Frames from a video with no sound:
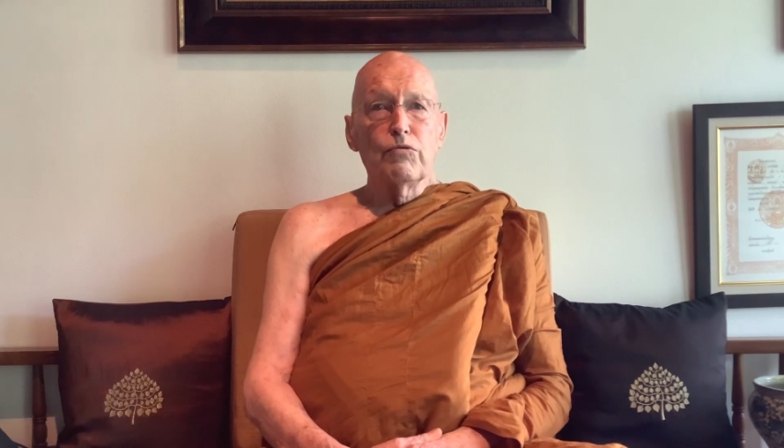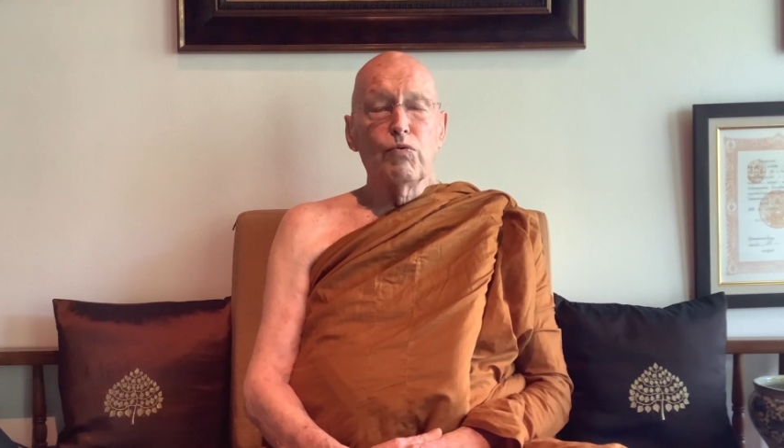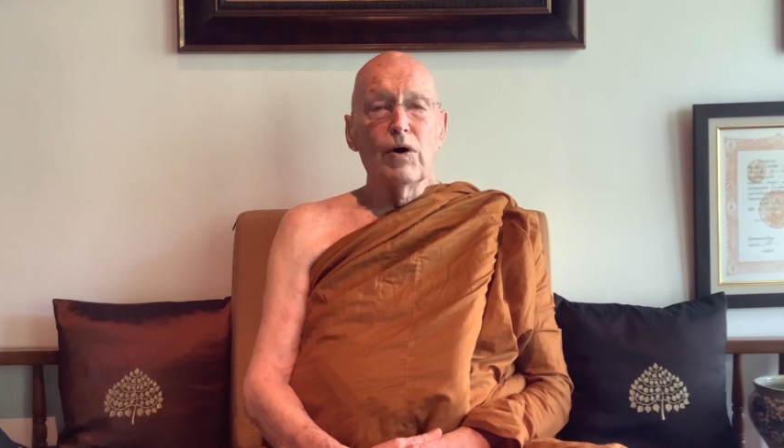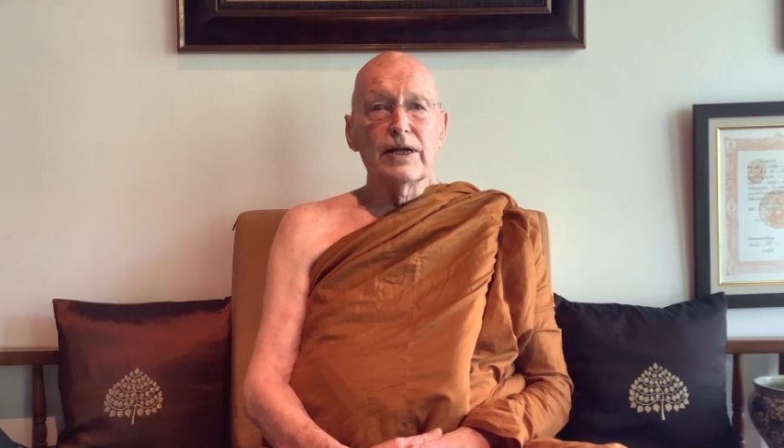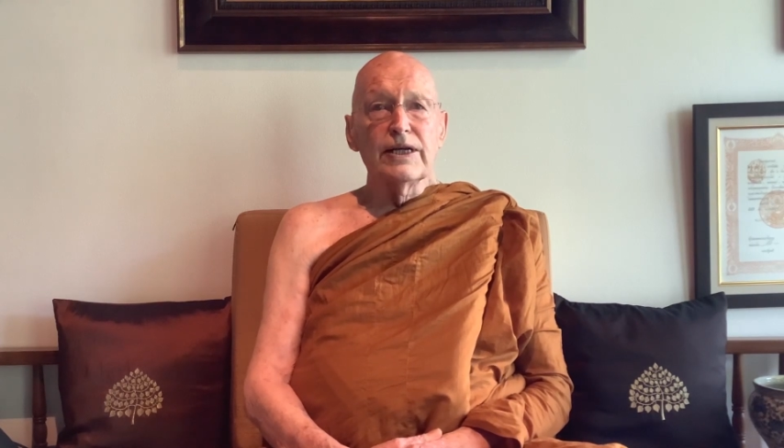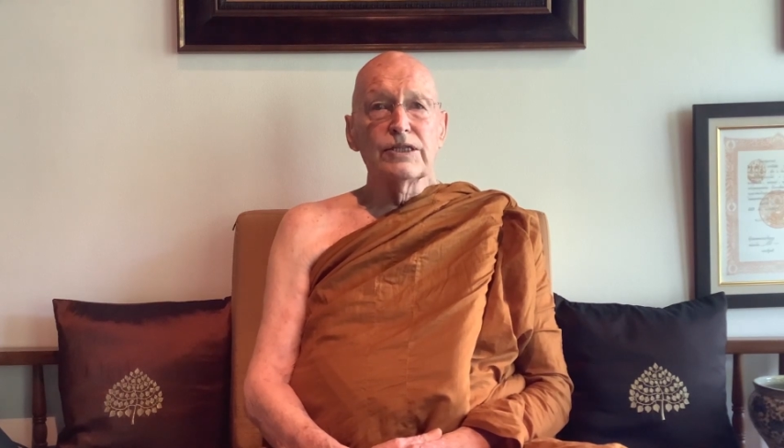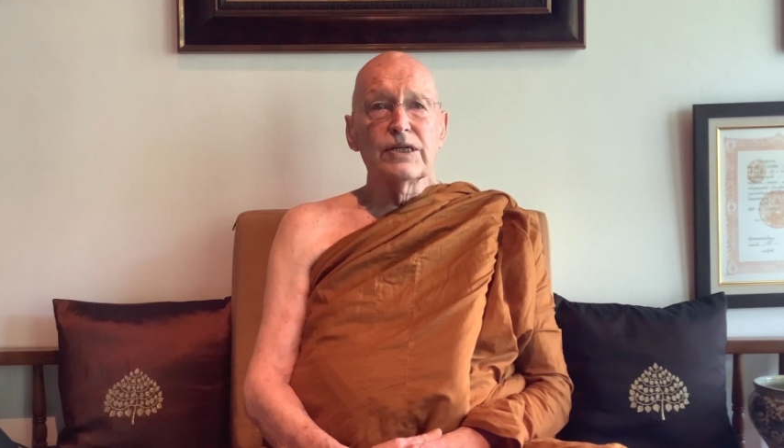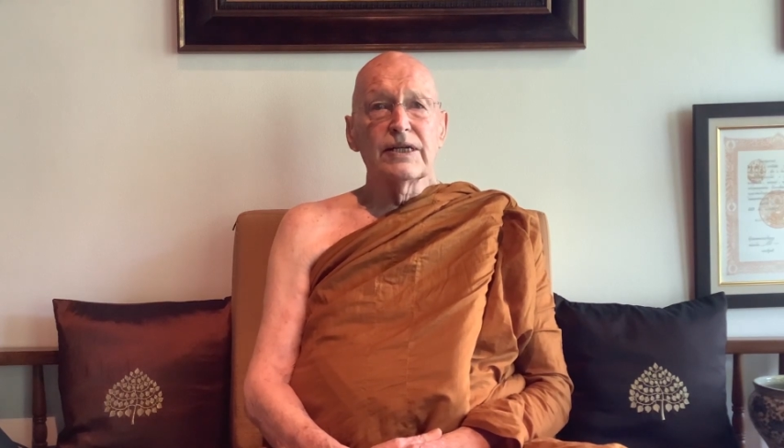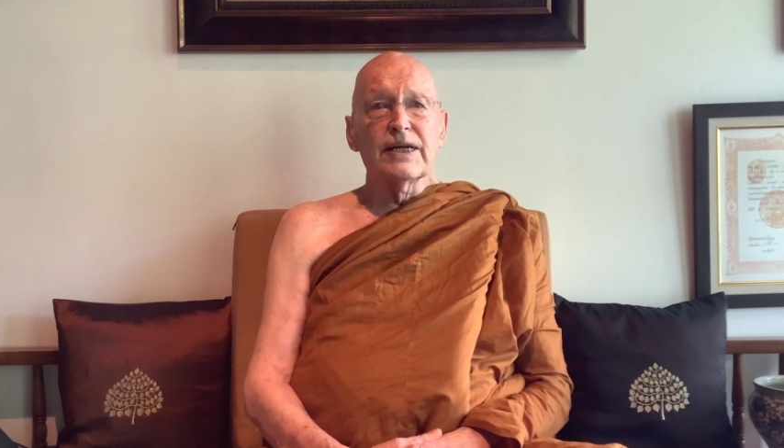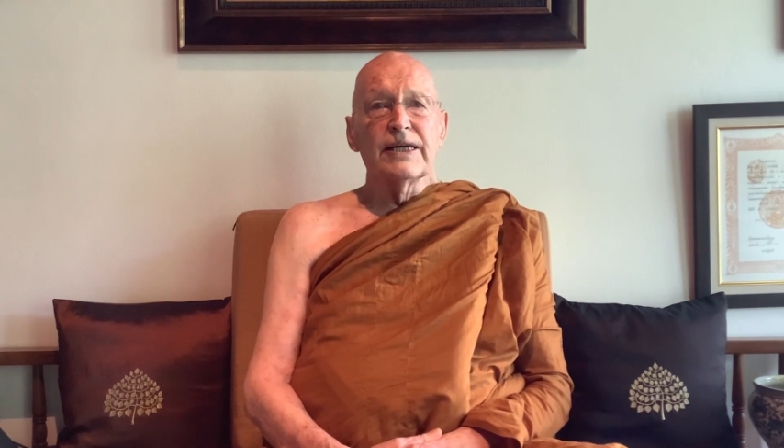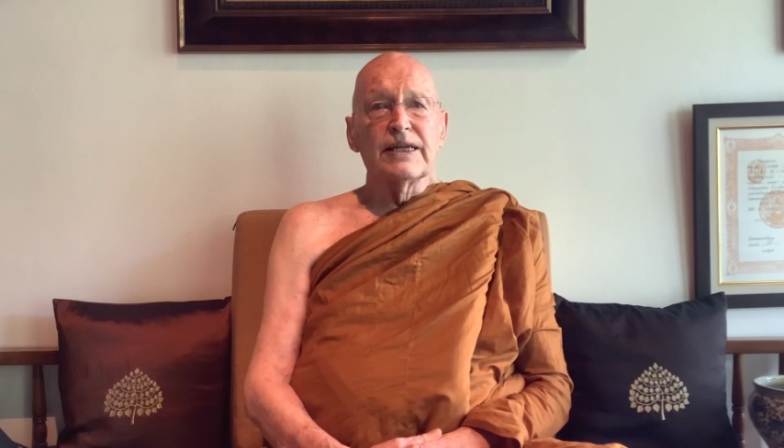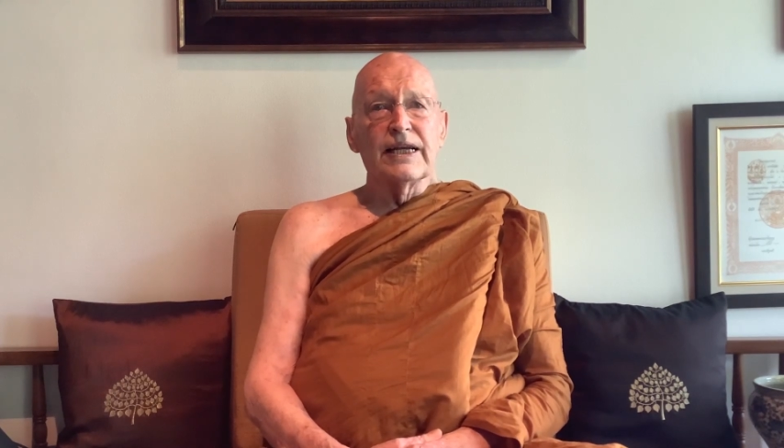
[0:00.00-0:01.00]
What
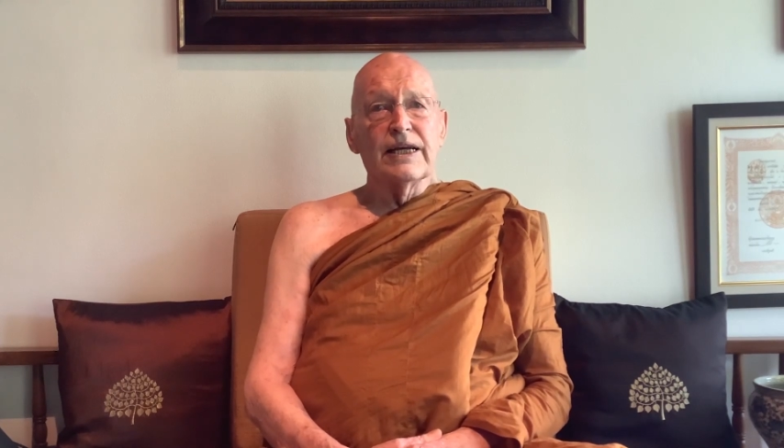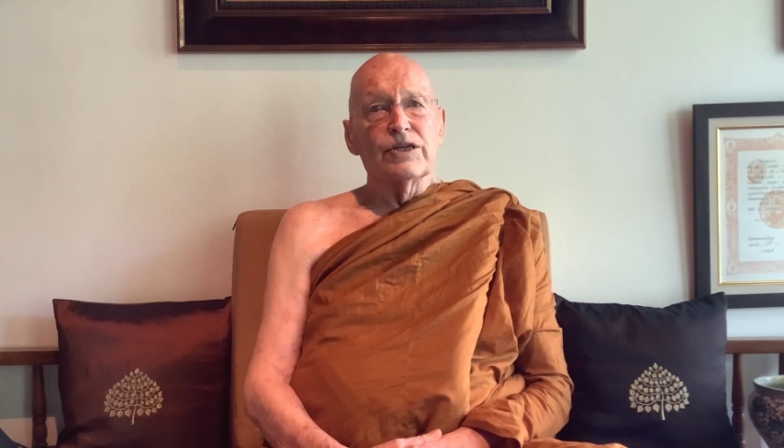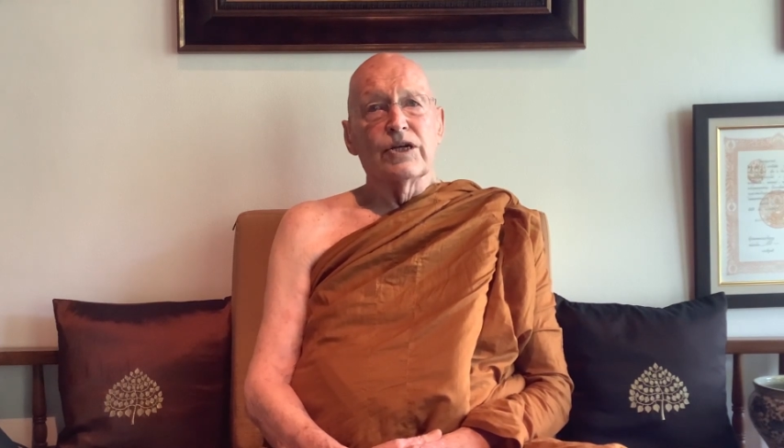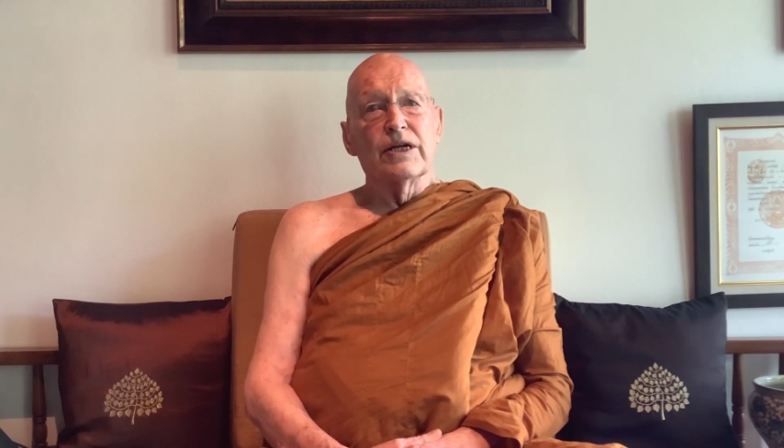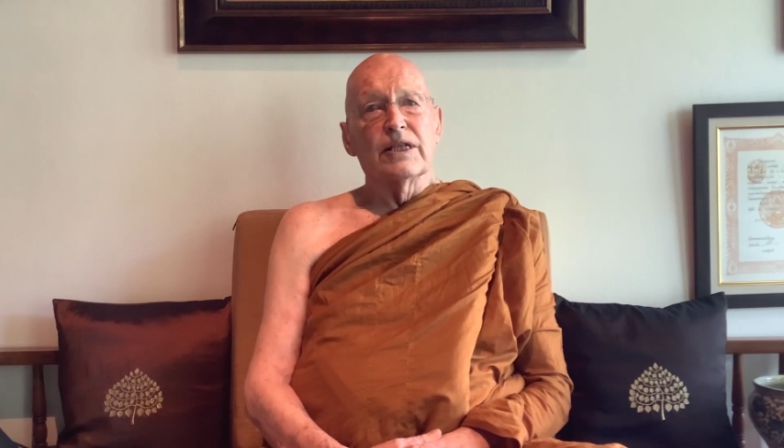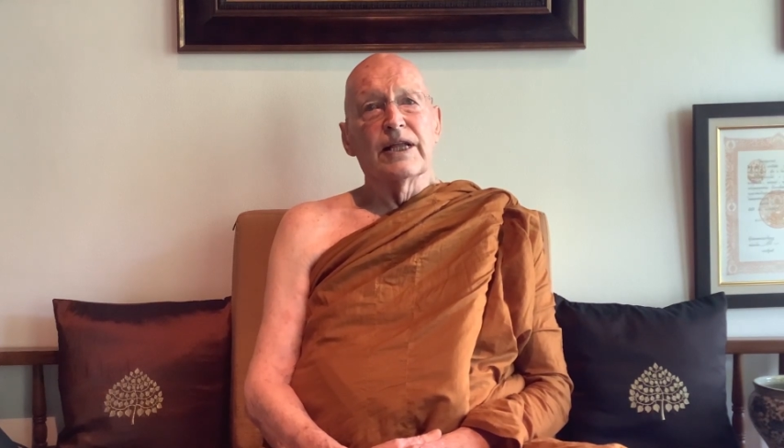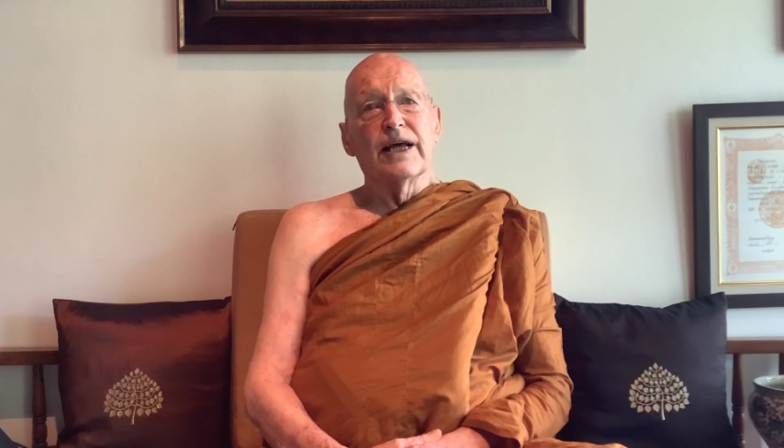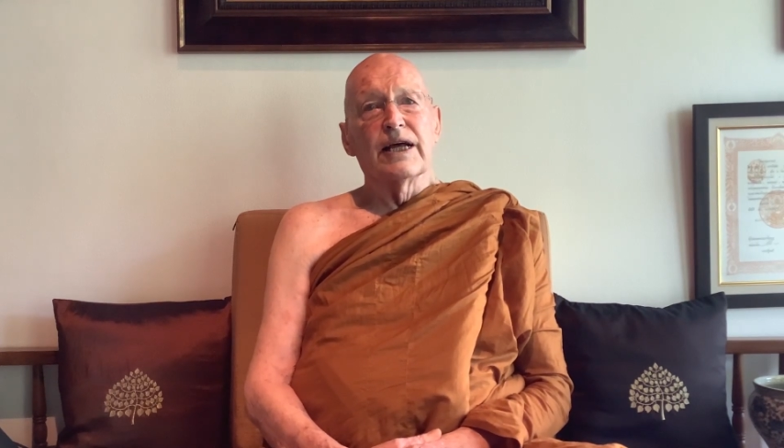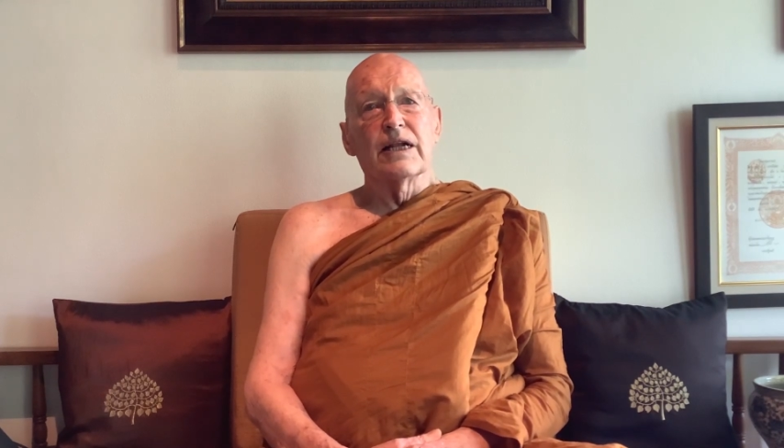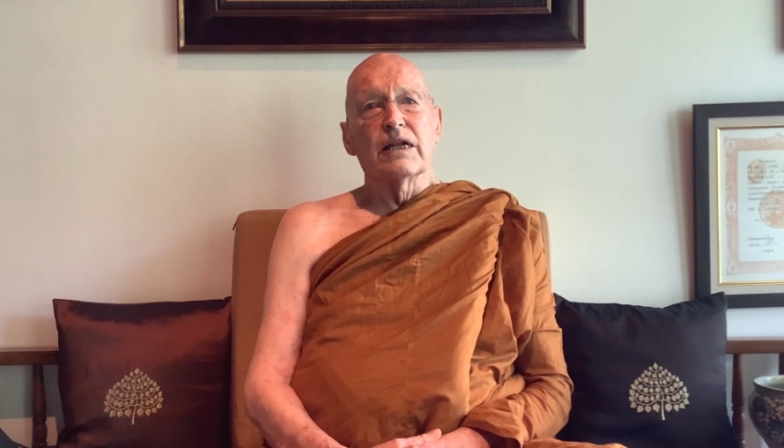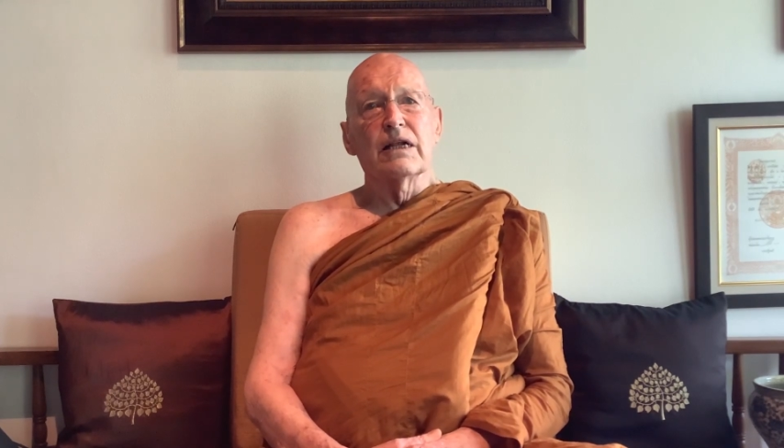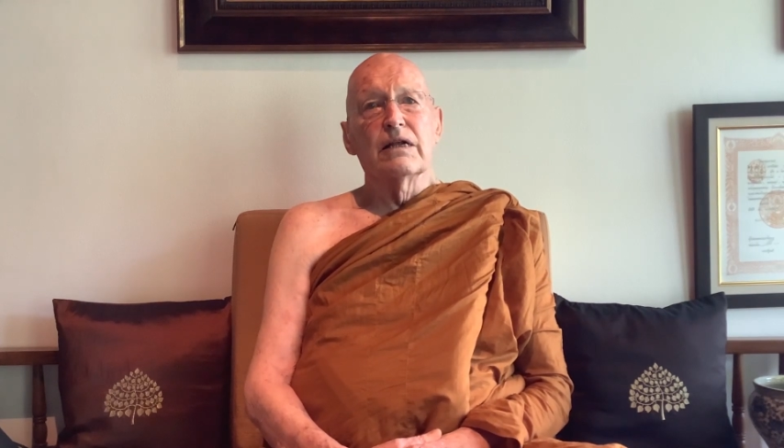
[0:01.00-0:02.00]
isn't conditioned
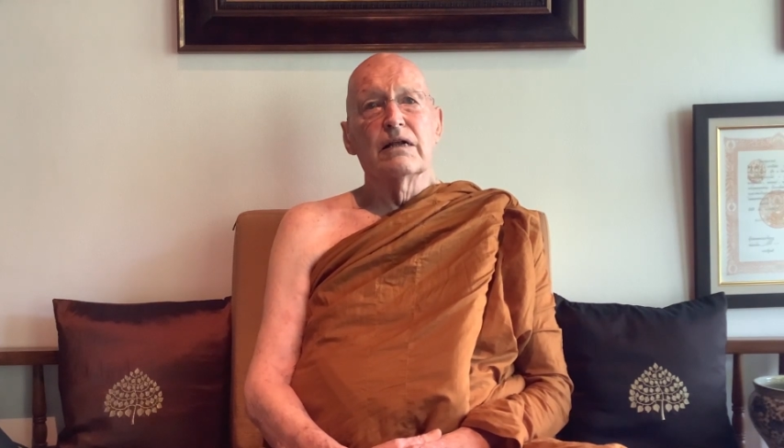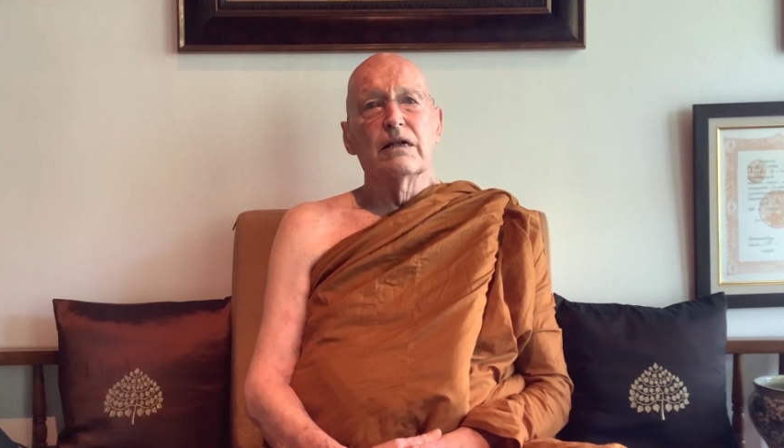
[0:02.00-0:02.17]
then?